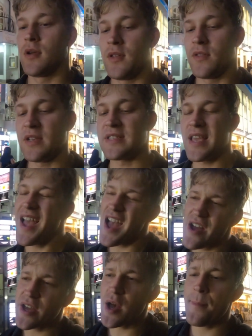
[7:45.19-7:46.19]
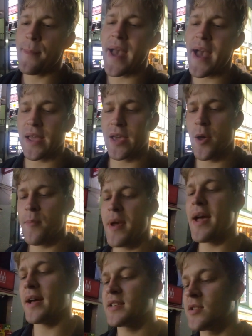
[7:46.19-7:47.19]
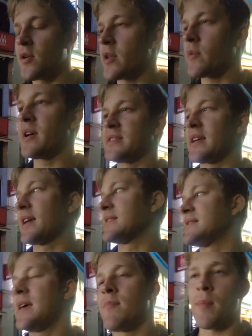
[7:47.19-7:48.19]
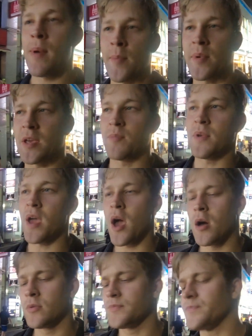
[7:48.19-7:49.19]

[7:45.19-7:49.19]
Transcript: they say, come back. So anyways, like I said, my mom kicked me out.